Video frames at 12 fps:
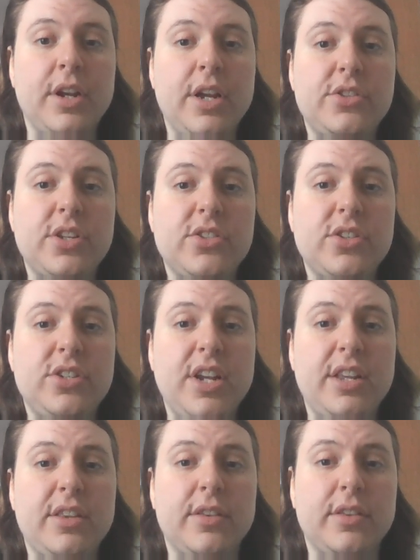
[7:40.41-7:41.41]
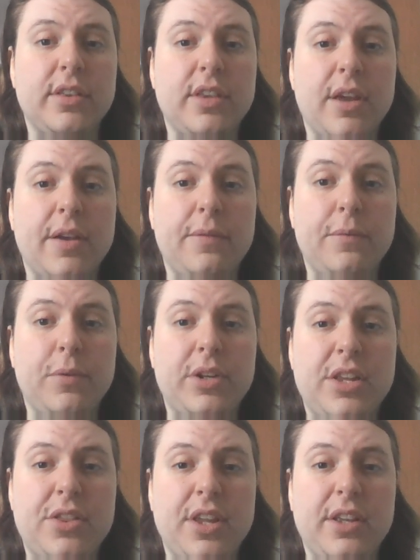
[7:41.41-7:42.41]
He says to Dean that when
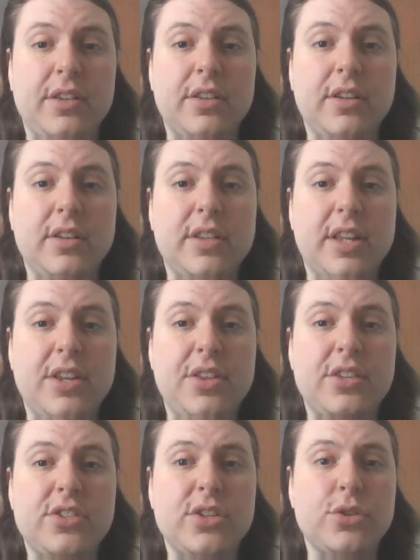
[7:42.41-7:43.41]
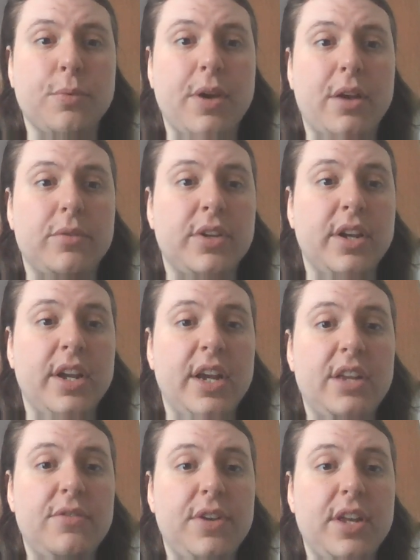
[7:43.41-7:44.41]
he think that he thinks he's around,
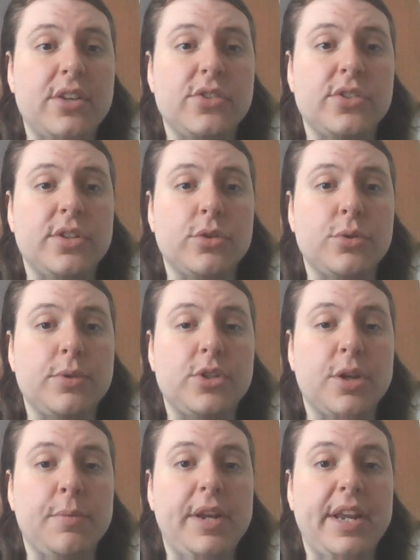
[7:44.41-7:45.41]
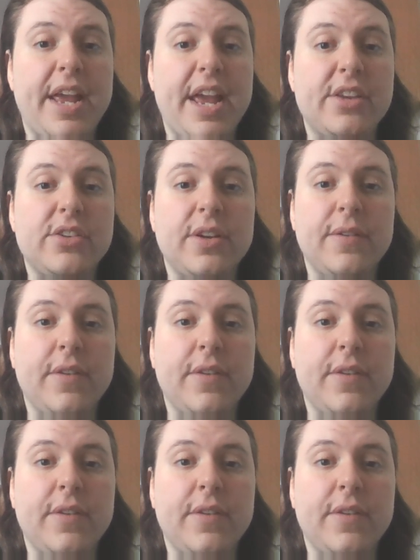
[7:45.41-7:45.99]
if he is, they're going to communicate